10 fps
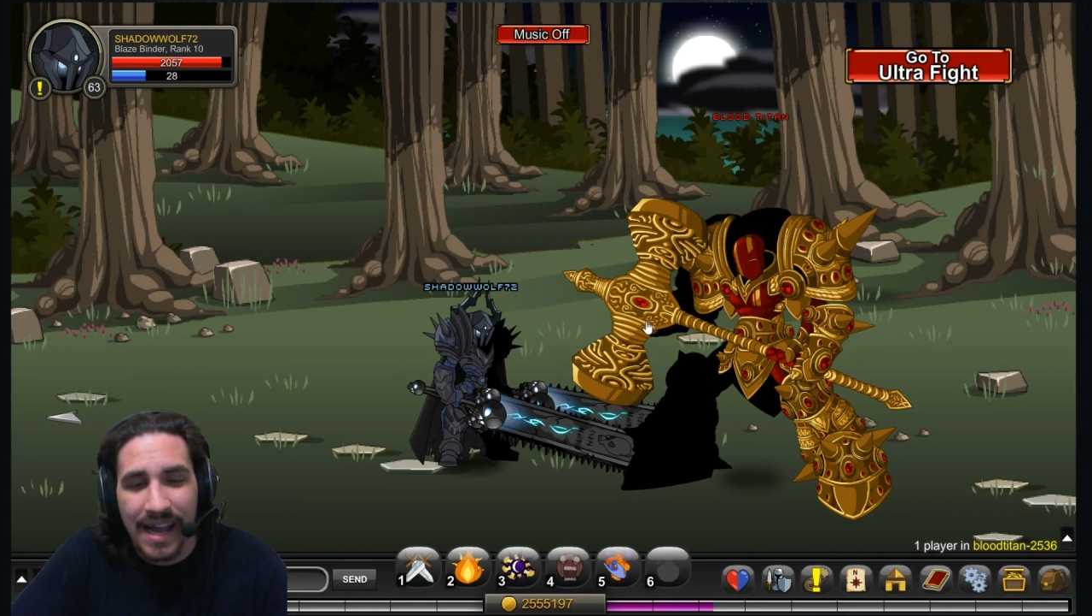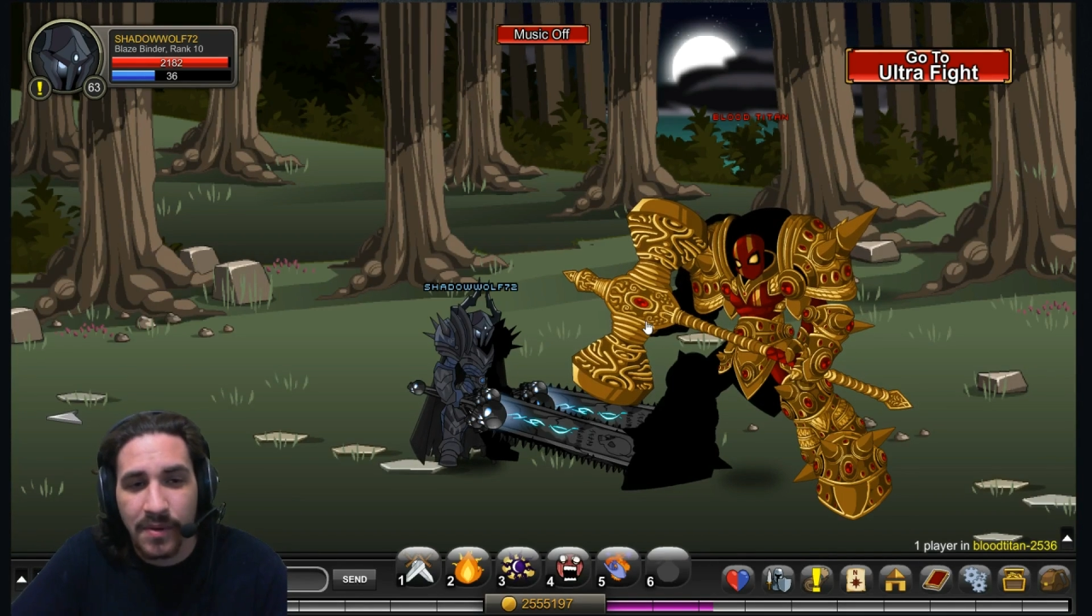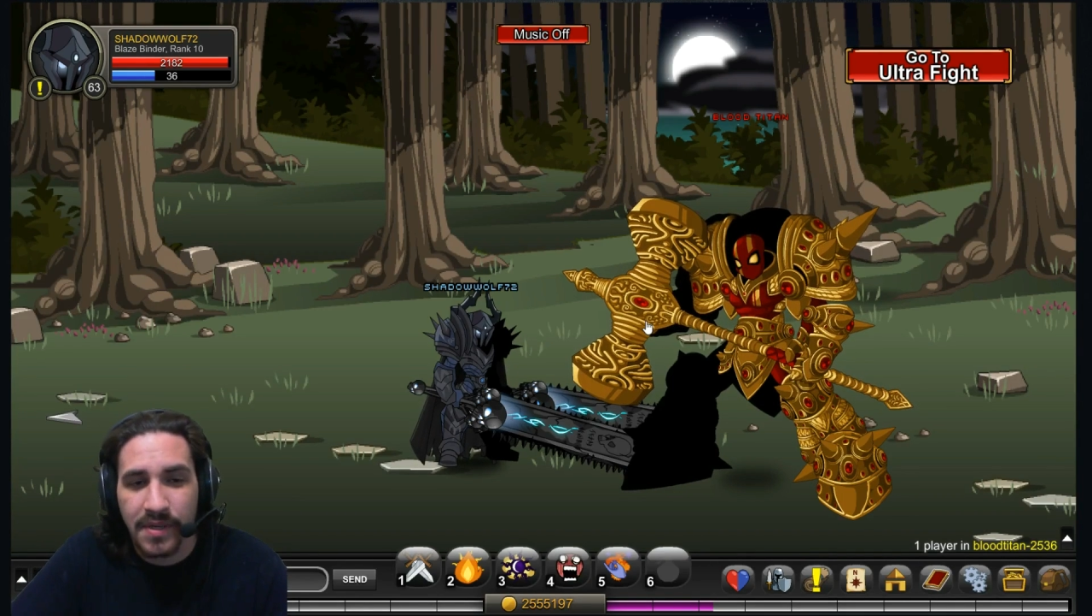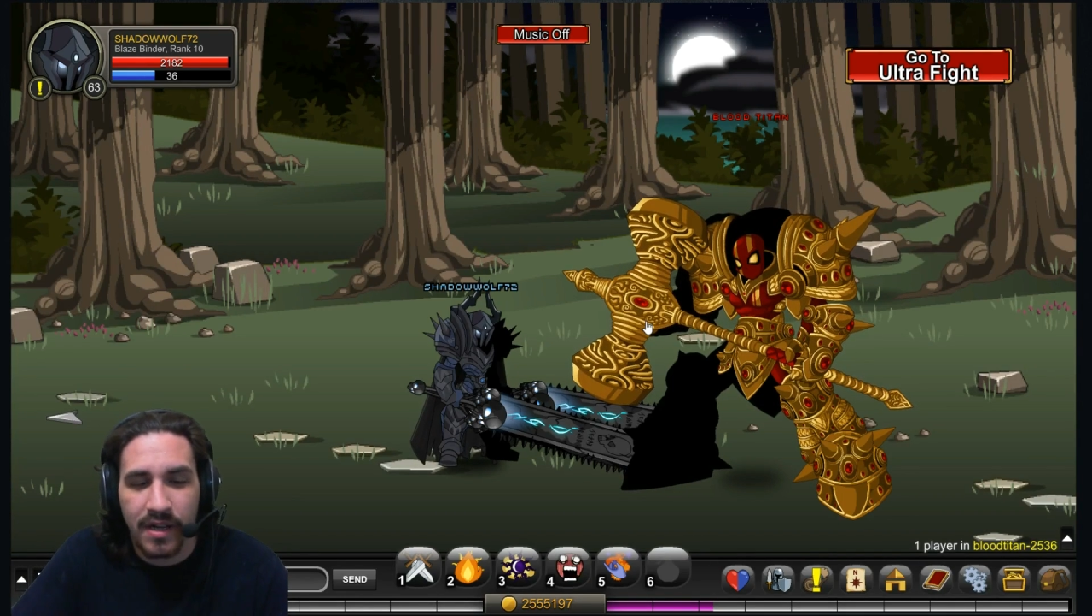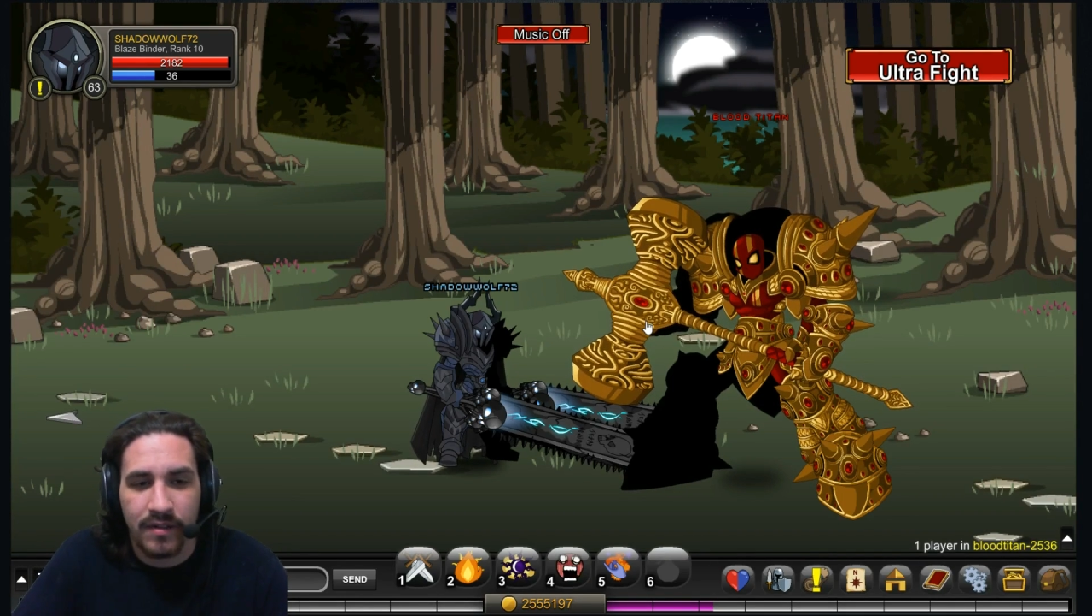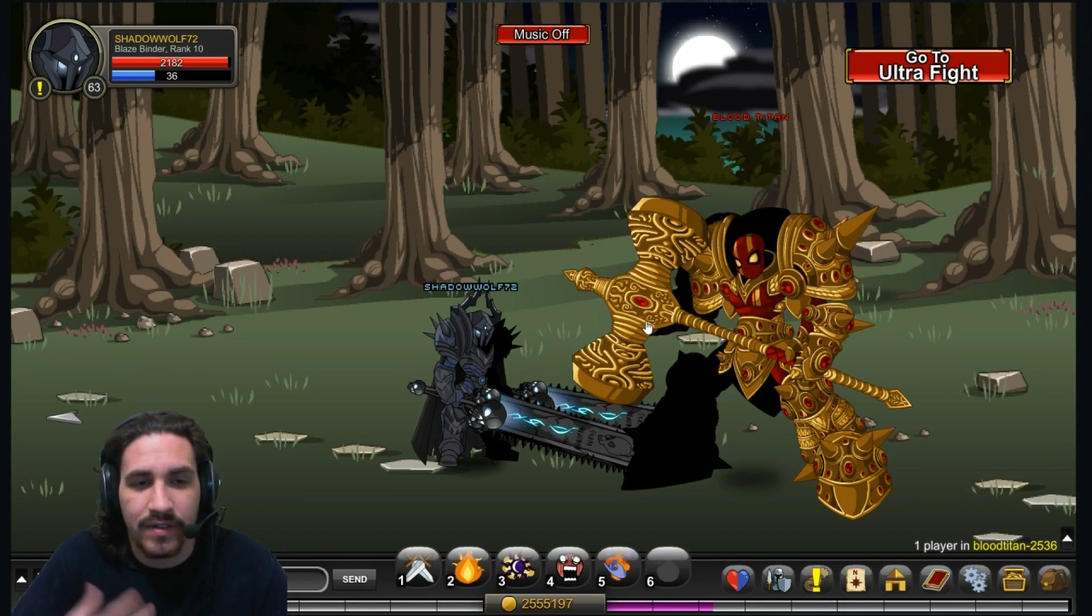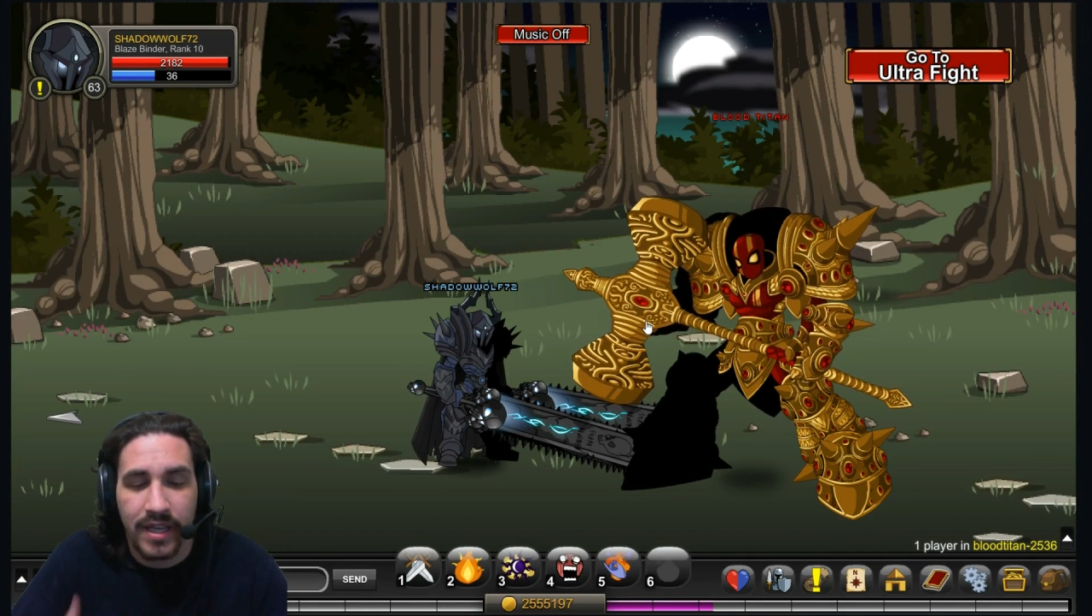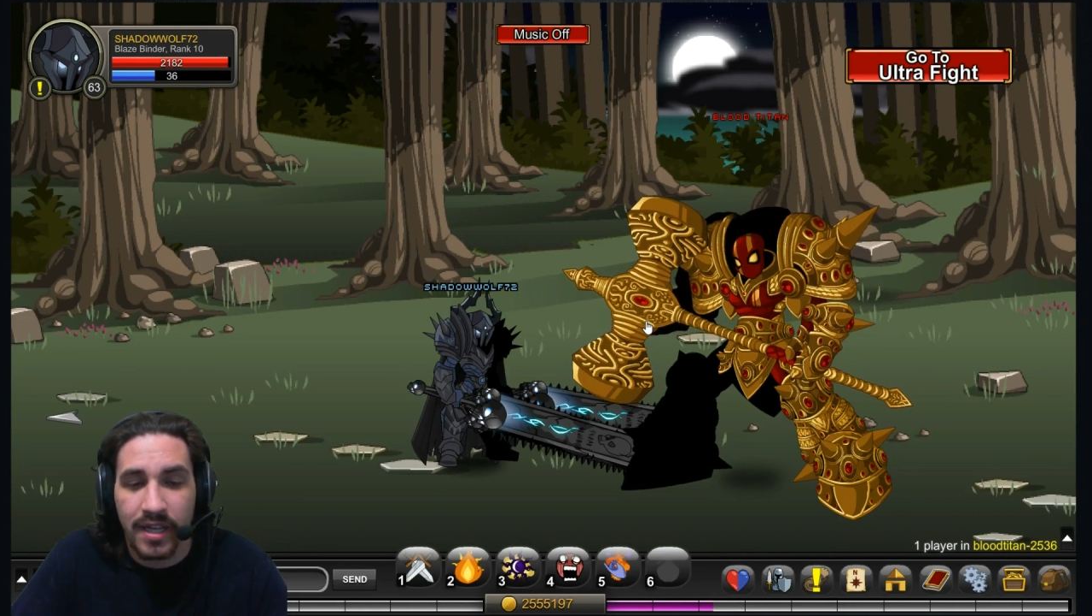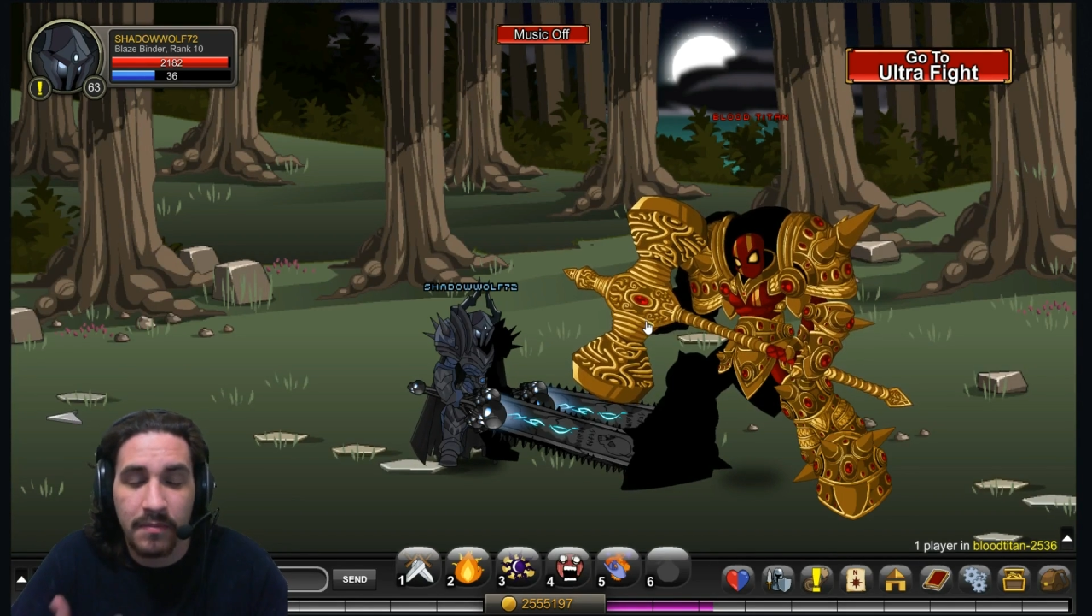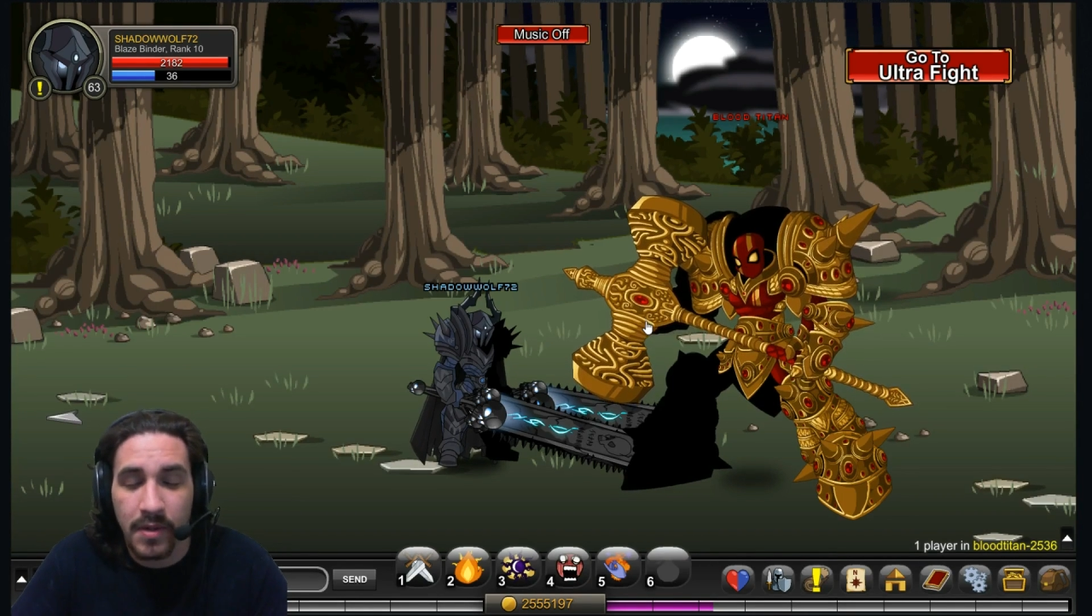out of
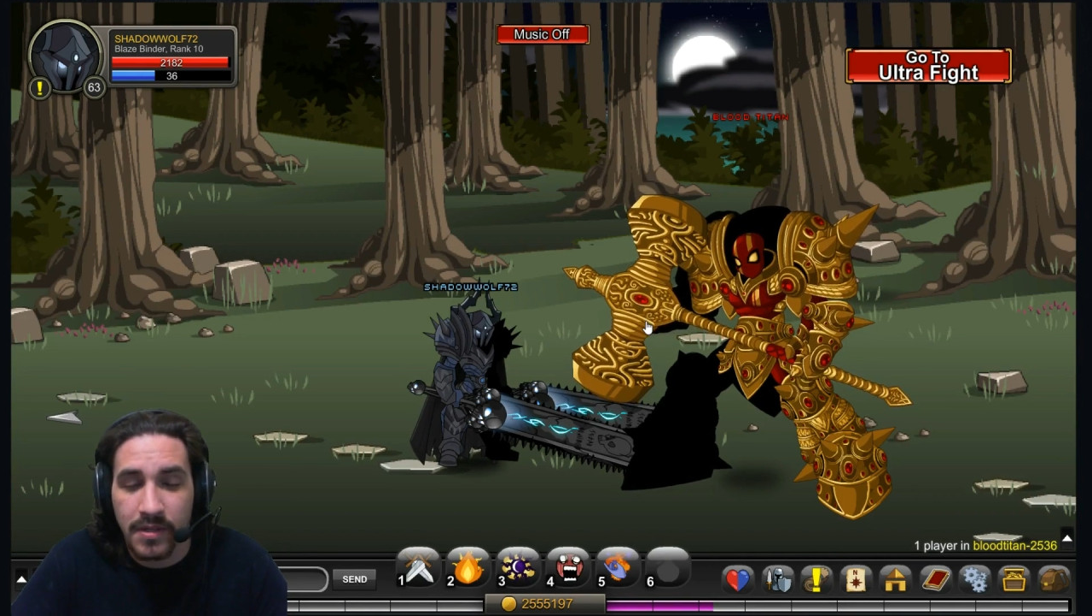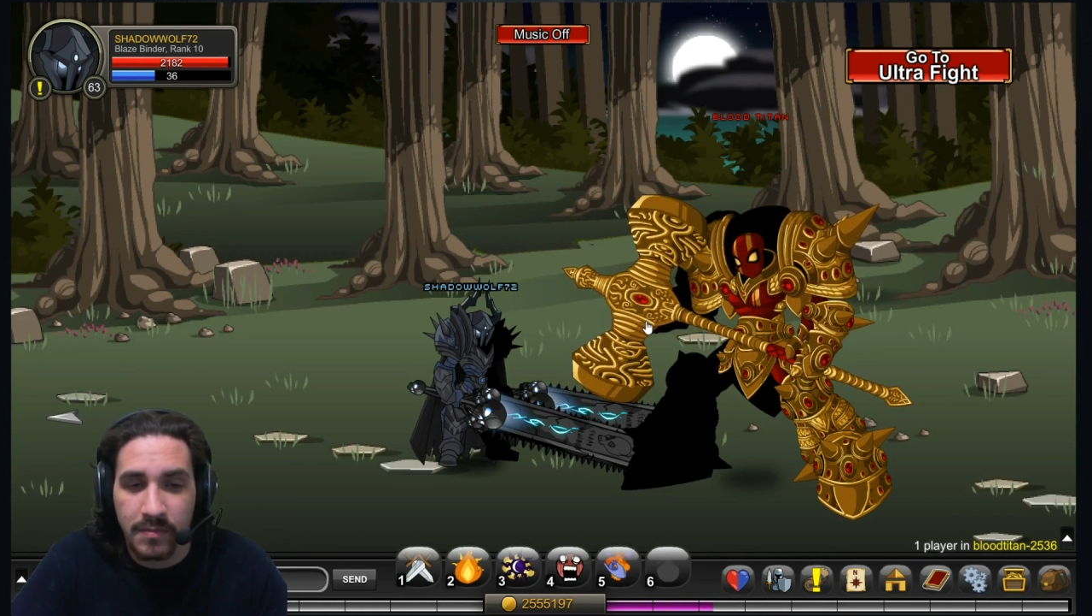hitting multiple